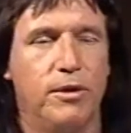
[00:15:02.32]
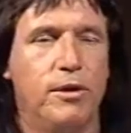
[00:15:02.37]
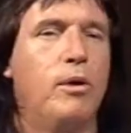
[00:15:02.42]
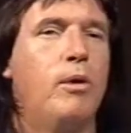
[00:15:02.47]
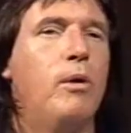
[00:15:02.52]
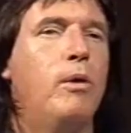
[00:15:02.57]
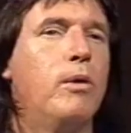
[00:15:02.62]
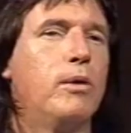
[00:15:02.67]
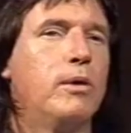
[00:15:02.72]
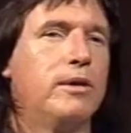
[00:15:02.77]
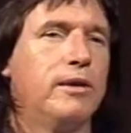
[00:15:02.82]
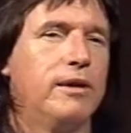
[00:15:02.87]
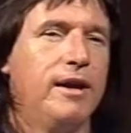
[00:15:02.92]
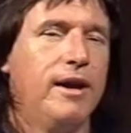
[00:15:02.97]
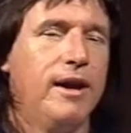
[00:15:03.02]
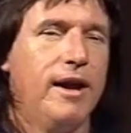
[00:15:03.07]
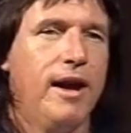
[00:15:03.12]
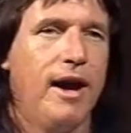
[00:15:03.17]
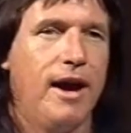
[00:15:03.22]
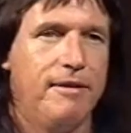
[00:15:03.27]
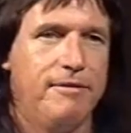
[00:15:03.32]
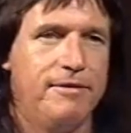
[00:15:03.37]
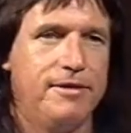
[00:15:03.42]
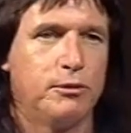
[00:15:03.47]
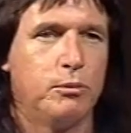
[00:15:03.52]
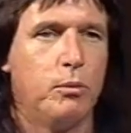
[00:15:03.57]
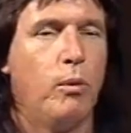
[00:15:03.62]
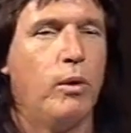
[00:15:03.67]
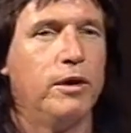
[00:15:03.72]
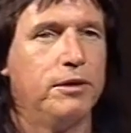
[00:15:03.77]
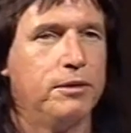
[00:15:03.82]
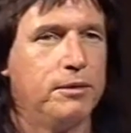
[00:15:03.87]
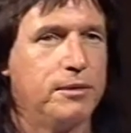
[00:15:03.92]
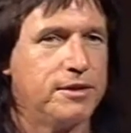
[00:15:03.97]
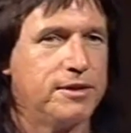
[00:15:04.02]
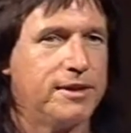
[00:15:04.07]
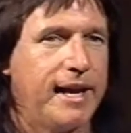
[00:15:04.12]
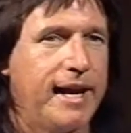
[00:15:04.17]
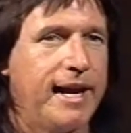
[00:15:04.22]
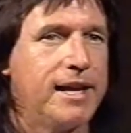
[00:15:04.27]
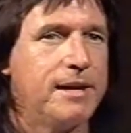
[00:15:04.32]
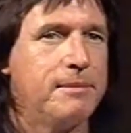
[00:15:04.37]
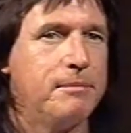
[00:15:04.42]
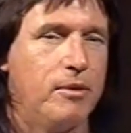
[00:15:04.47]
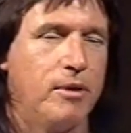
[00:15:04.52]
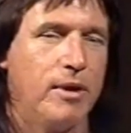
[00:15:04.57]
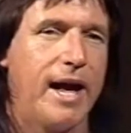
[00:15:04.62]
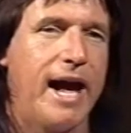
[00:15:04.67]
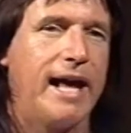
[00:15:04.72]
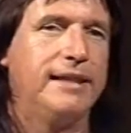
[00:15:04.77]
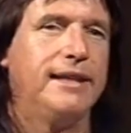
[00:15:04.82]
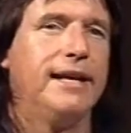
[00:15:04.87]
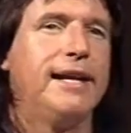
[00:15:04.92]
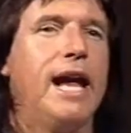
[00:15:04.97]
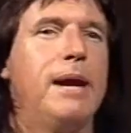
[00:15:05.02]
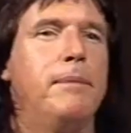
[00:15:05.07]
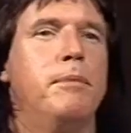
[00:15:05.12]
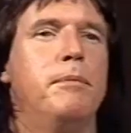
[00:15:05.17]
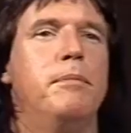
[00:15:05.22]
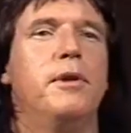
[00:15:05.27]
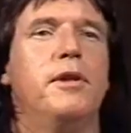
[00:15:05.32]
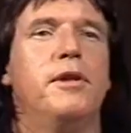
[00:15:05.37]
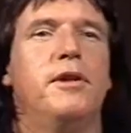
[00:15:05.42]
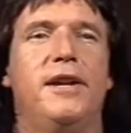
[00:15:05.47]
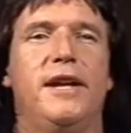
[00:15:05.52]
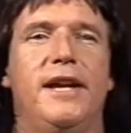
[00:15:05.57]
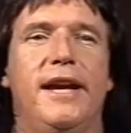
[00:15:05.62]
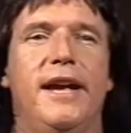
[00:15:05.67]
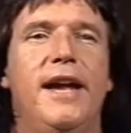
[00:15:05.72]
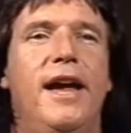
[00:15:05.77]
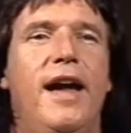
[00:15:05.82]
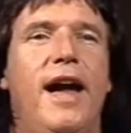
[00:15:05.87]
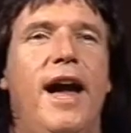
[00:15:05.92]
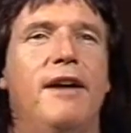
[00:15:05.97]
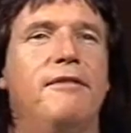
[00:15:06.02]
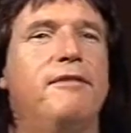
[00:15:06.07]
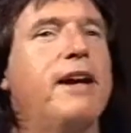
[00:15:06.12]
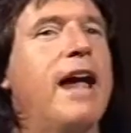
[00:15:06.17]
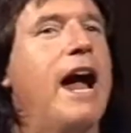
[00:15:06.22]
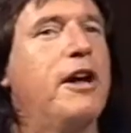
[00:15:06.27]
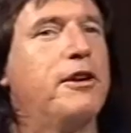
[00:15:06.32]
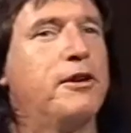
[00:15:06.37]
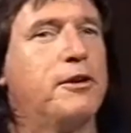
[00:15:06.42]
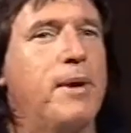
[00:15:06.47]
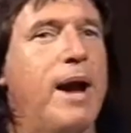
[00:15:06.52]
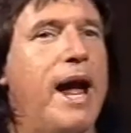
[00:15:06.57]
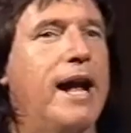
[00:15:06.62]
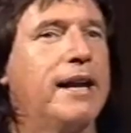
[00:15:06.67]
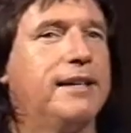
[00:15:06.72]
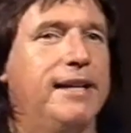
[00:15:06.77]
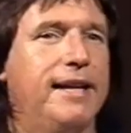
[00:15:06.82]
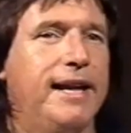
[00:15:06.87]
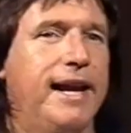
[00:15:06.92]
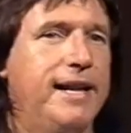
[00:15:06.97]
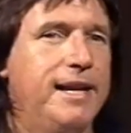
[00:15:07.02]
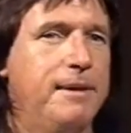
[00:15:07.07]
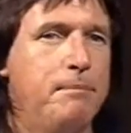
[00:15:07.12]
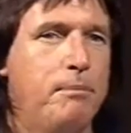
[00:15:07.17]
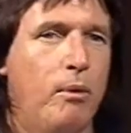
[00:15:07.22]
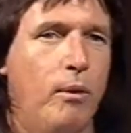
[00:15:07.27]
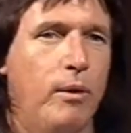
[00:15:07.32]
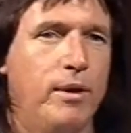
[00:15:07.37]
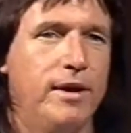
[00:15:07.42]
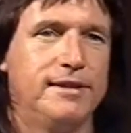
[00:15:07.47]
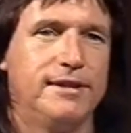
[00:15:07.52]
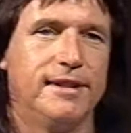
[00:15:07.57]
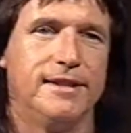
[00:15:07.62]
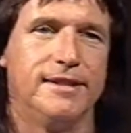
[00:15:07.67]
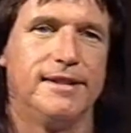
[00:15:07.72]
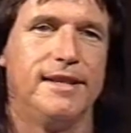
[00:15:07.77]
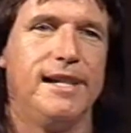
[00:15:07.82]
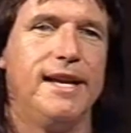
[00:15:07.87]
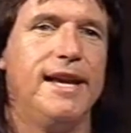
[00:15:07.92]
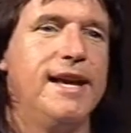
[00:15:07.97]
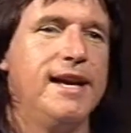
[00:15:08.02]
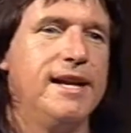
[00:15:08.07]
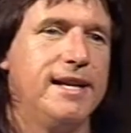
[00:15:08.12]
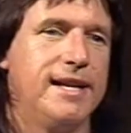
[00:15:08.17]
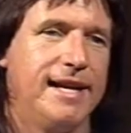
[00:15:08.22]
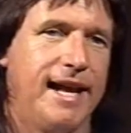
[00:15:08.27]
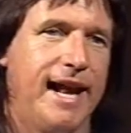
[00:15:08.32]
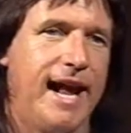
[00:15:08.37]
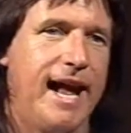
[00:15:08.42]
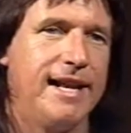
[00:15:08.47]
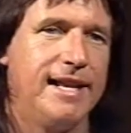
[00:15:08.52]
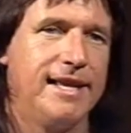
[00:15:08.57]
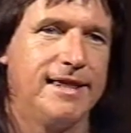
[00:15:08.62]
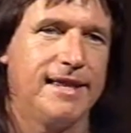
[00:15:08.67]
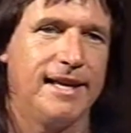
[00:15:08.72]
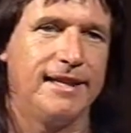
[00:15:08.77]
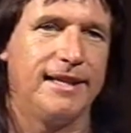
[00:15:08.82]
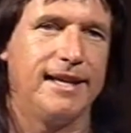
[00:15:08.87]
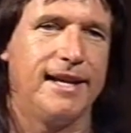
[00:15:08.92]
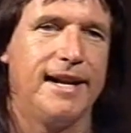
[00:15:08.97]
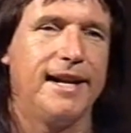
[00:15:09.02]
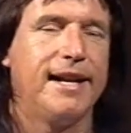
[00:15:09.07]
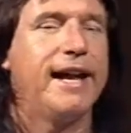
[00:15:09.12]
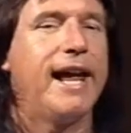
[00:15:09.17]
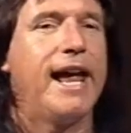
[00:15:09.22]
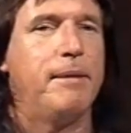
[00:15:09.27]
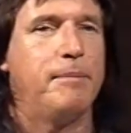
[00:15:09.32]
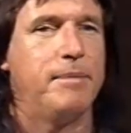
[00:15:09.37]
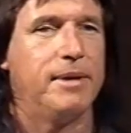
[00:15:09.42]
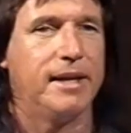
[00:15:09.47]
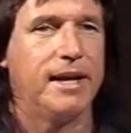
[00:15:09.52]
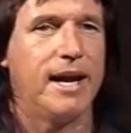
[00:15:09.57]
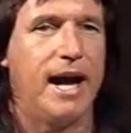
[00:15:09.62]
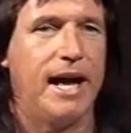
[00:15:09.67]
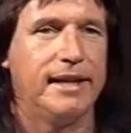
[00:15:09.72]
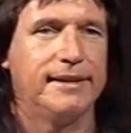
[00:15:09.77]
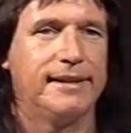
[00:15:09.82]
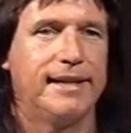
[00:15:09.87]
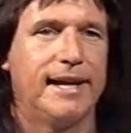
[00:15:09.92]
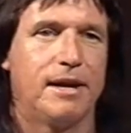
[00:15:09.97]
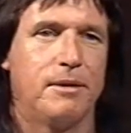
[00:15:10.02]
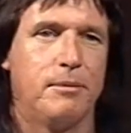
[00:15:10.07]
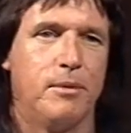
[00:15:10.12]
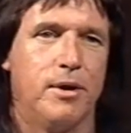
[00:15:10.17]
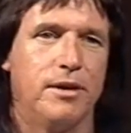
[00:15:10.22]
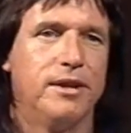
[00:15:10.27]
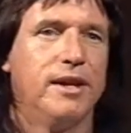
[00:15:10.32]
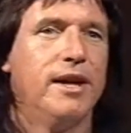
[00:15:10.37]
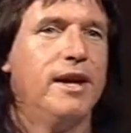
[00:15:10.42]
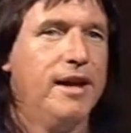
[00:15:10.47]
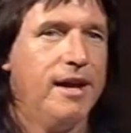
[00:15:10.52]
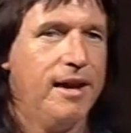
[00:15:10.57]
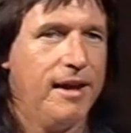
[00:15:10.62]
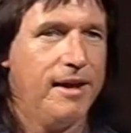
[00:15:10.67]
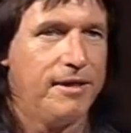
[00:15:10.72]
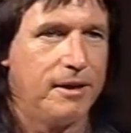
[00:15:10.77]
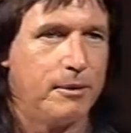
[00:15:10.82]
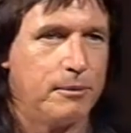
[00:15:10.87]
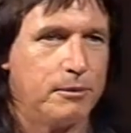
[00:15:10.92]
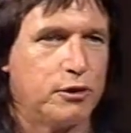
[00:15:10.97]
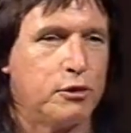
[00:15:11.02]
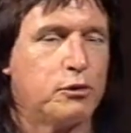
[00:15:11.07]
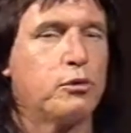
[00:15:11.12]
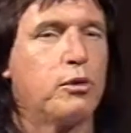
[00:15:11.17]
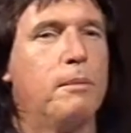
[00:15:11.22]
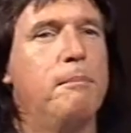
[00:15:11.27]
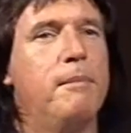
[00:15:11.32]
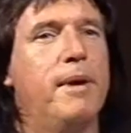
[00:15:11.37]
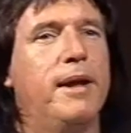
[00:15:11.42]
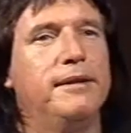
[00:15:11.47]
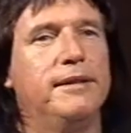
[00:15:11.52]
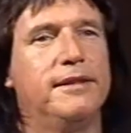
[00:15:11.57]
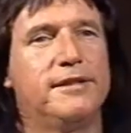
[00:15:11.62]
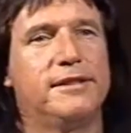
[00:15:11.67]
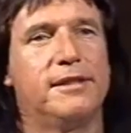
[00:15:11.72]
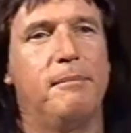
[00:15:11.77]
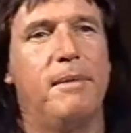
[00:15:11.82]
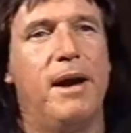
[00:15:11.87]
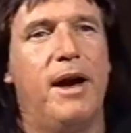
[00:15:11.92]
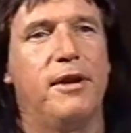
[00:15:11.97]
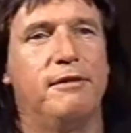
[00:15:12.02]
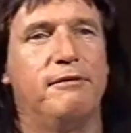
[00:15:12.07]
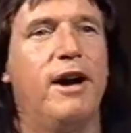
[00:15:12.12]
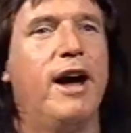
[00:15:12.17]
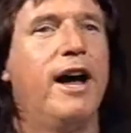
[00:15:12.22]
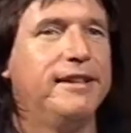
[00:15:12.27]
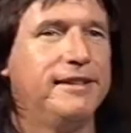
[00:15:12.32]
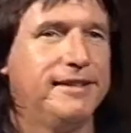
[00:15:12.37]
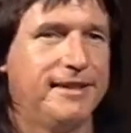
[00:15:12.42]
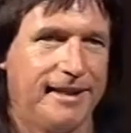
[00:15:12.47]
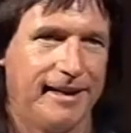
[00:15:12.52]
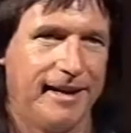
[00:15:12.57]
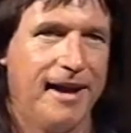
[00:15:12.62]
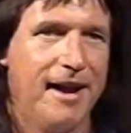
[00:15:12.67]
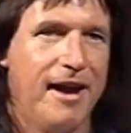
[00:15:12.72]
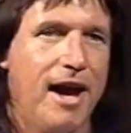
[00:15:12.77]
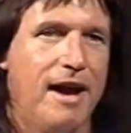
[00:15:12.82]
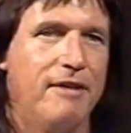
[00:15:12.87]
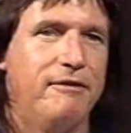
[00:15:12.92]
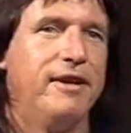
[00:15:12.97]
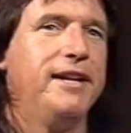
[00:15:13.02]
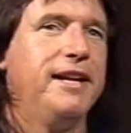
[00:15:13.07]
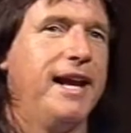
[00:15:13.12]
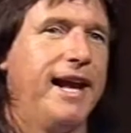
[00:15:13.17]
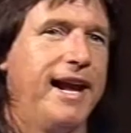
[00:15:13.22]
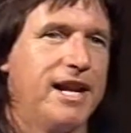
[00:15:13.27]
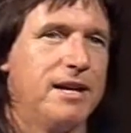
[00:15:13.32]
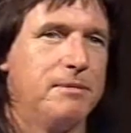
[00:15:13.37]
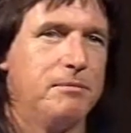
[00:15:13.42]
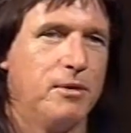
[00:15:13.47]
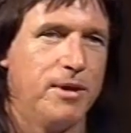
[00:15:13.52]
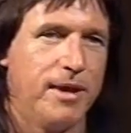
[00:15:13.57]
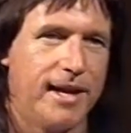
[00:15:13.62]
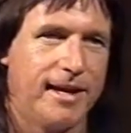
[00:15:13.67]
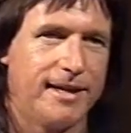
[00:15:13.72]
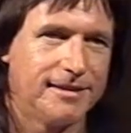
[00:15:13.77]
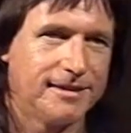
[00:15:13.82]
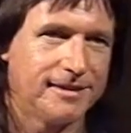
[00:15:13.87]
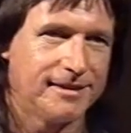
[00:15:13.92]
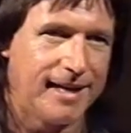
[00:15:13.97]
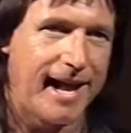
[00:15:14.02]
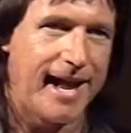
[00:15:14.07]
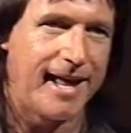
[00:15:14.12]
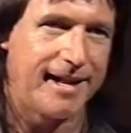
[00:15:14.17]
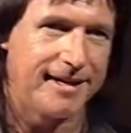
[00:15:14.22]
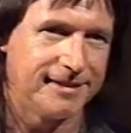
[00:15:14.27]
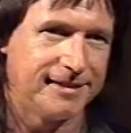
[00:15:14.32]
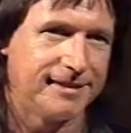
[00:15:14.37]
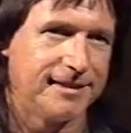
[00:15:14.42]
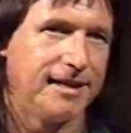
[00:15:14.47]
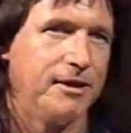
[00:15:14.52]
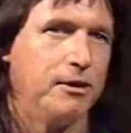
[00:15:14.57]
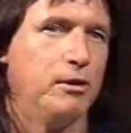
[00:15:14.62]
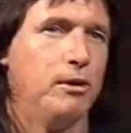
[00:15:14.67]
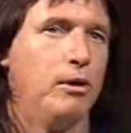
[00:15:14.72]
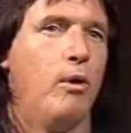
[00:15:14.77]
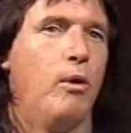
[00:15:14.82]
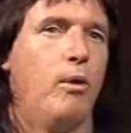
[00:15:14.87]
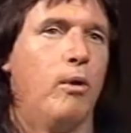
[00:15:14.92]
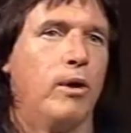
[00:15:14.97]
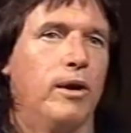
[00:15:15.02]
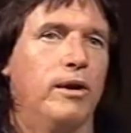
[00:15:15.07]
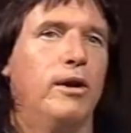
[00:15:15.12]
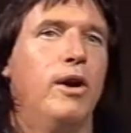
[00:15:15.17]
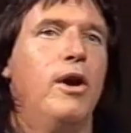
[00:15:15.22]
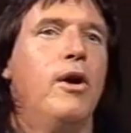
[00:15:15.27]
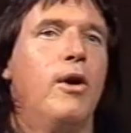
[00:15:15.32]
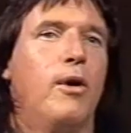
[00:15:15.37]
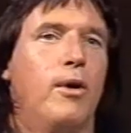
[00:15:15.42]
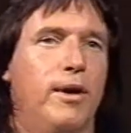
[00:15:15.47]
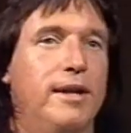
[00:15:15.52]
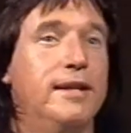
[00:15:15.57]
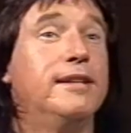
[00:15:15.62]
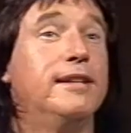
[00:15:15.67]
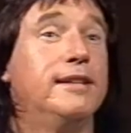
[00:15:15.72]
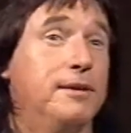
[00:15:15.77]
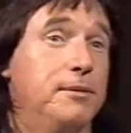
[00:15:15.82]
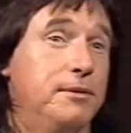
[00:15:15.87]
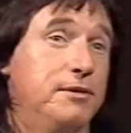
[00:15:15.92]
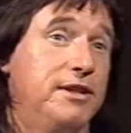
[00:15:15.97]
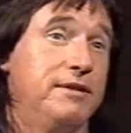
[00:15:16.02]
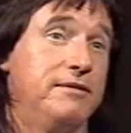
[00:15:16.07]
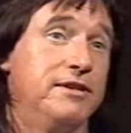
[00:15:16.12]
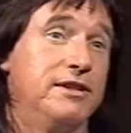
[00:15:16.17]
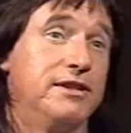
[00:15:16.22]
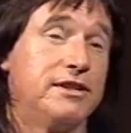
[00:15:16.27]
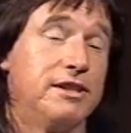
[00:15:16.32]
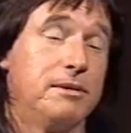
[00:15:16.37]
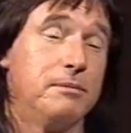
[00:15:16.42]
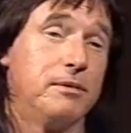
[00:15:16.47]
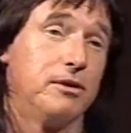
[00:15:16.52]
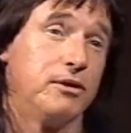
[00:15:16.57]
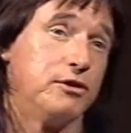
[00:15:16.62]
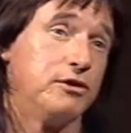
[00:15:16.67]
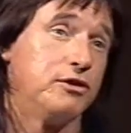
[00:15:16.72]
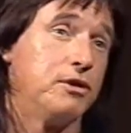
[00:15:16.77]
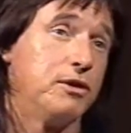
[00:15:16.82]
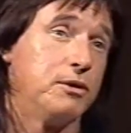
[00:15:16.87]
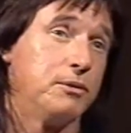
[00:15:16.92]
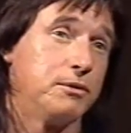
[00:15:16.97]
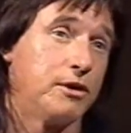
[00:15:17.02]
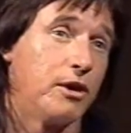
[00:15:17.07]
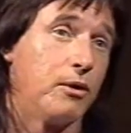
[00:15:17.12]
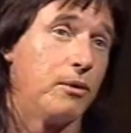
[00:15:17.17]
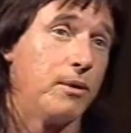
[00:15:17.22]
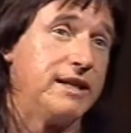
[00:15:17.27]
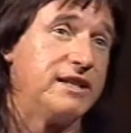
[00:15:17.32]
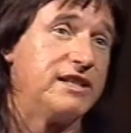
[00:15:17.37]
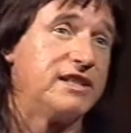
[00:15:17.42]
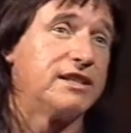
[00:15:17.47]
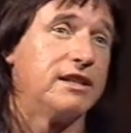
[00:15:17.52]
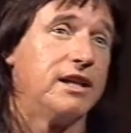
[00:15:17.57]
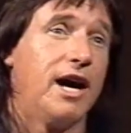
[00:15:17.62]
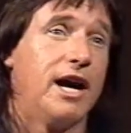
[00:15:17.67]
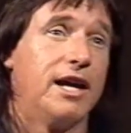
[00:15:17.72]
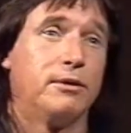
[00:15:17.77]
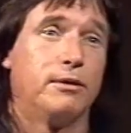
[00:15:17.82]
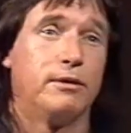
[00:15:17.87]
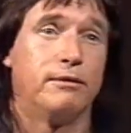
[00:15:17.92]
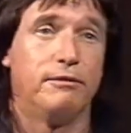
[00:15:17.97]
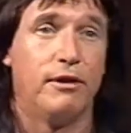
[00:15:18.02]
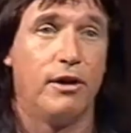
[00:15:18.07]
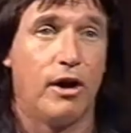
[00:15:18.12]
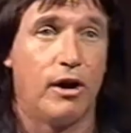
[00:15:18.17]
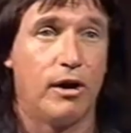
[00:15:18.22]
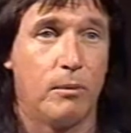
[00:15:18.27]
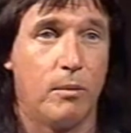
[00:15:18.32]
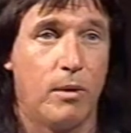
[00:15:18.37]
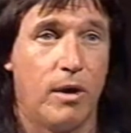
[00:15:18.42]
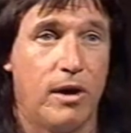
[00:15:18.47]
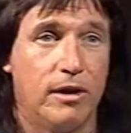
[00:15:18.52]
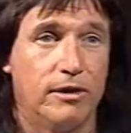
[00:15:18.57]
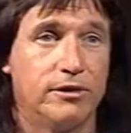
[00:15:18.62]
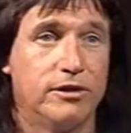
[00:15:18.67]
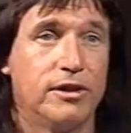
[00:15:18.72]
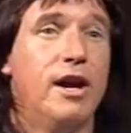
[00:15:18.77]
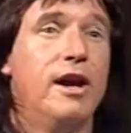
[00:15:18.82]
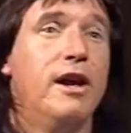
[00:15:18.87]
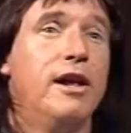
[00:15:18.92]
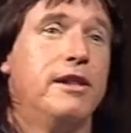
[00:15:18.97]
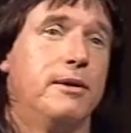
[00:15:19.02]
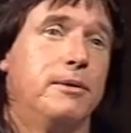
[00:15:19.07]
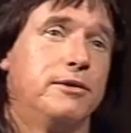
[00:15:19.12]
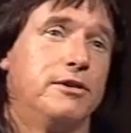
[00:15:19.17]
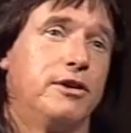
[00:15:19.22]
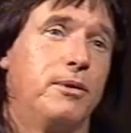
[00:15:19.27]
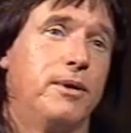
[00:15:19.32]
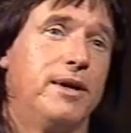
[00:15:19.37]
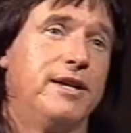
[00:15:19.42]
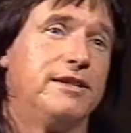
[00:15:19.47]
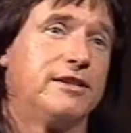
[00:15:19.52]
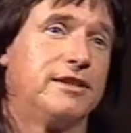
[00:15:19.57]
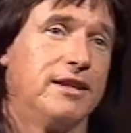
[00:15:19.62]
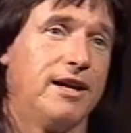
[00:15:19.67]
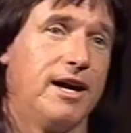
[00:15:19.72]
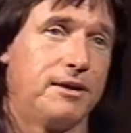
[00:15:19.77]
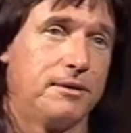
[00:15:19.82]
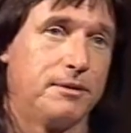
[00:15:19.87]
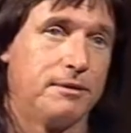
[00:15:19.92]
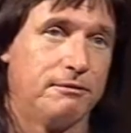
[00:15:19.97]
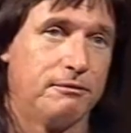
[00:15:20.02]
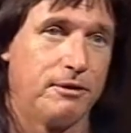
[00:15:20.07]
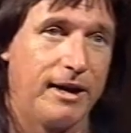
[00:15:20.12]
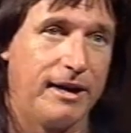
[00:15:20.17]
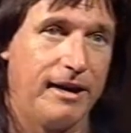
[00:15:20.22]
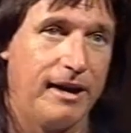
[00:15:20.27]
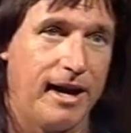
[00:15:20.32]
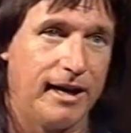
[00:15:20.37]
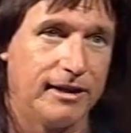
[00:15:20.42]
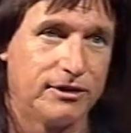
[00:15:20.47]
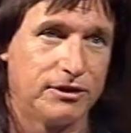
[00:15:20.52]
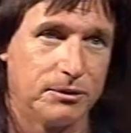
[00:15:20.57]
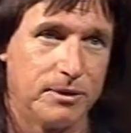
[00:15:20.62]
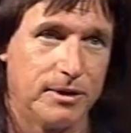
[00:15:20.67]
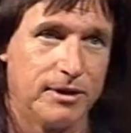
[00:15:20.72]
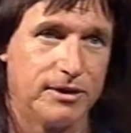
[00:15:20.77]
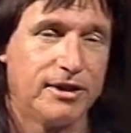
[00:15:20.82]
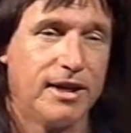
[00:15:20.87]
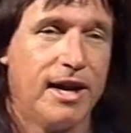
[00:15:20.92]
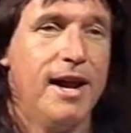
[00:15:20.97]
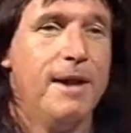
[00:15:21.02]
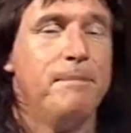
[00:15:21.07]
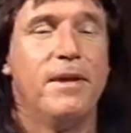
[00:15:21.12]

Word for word: the horn of this wondrous animal had the capability of counteracting any poisons and healing anything that it came in contact with, there was a tremendous amount of hunting of any animal that had a single horn or anything that was even similar. And so there was a great slaughter of narwhals, there was a great slaughter of rhinoceros.